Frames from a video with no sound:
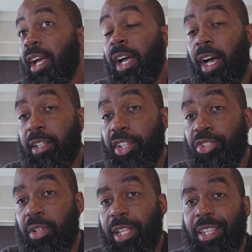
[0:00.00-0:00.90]

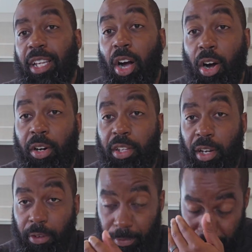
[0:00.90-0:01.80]
Additionally, the
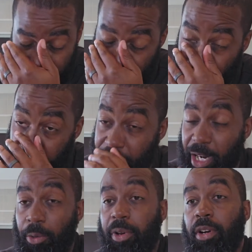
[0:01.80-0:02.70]
audio. Right now,
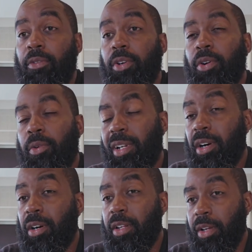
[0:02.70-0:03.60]
we are recording
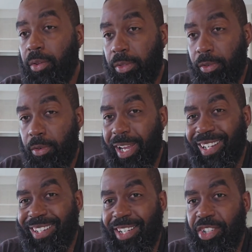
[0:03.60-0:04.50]
audio through a
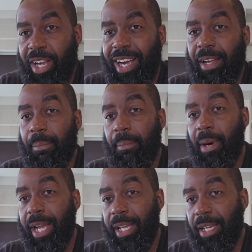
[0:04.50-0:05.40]
DJI
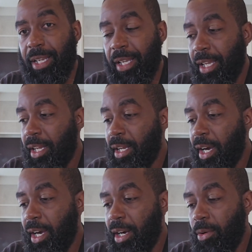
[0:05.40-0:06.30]
mic,
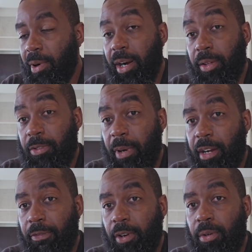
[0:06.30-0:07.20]
uh, a wireless
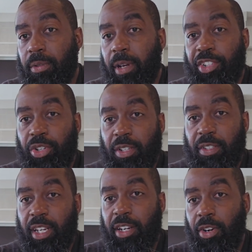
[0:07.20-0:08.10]
microphone that you can
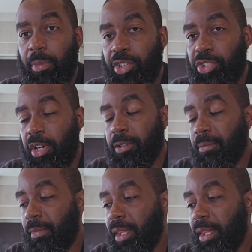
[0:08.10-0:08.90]
see here on my shirt.